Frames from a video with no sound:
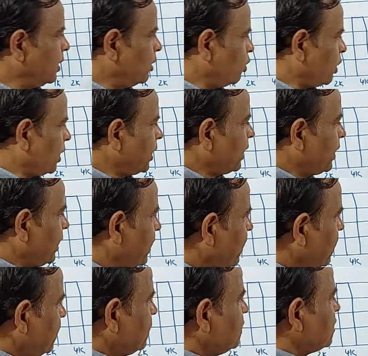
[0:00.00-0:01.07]
Okay,
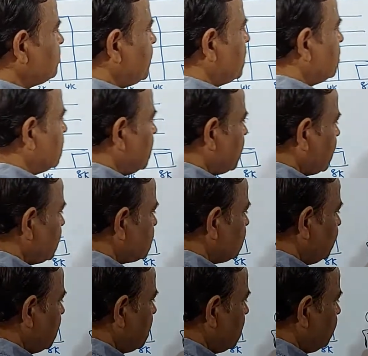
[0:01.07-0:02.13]
here in this particular case, the
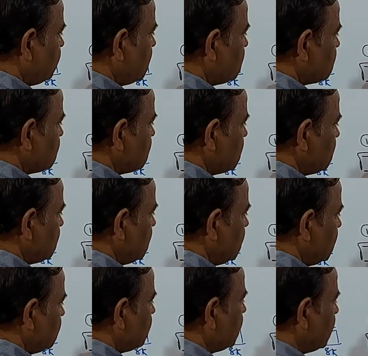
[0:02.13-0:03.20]
medium is
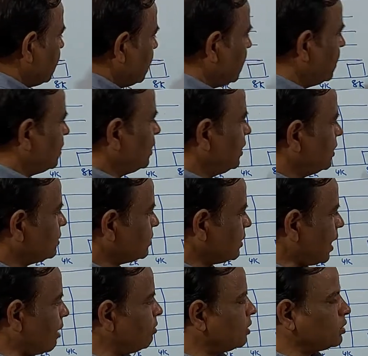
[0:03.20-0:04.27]
the air. It is
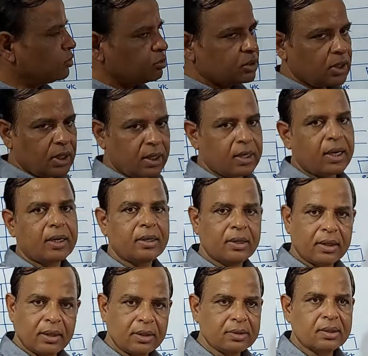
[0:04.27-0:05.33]
traveling through the air, and
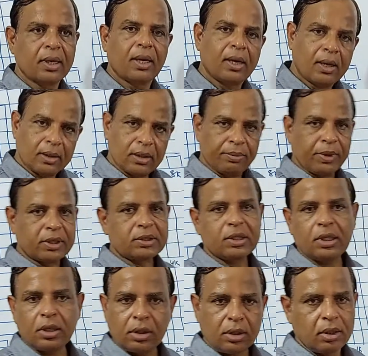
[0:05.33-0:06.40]
it is the
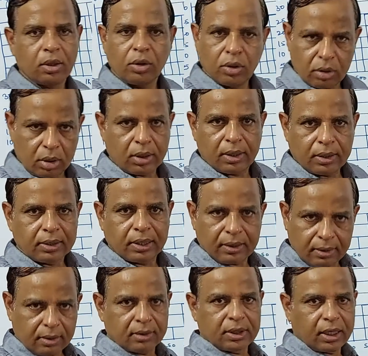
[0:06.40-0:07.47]
person
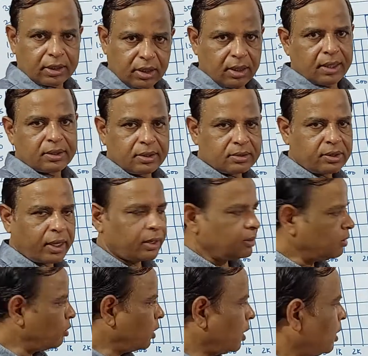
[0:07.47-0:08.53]
the other side.
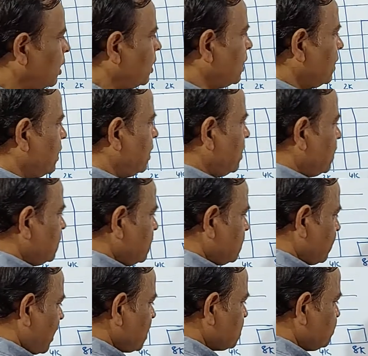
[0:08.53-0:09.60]
Okay, here in the
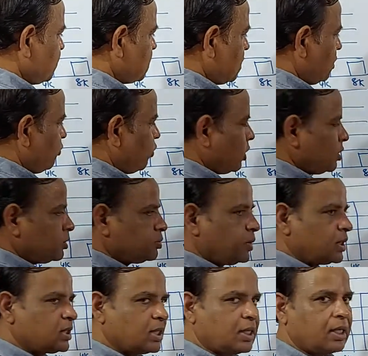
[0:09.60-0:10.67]
transmitter, what is
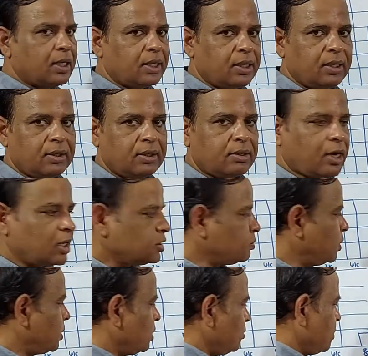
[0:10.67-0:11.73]
basically in the
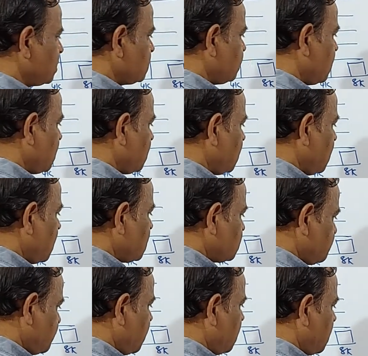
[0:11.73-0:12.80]
transmitter means we are
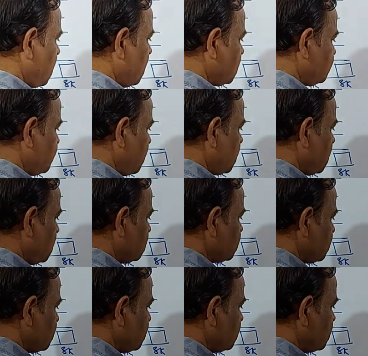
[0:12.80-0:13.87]
speaking
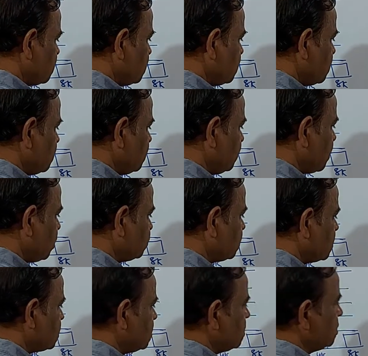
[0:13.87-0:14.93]
through mouth,
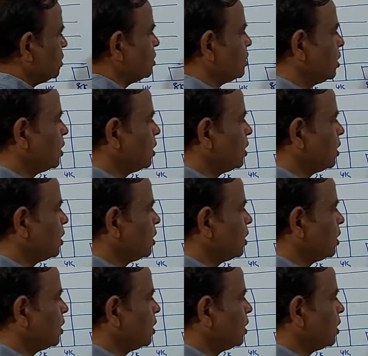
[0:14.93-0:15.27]
isn't it?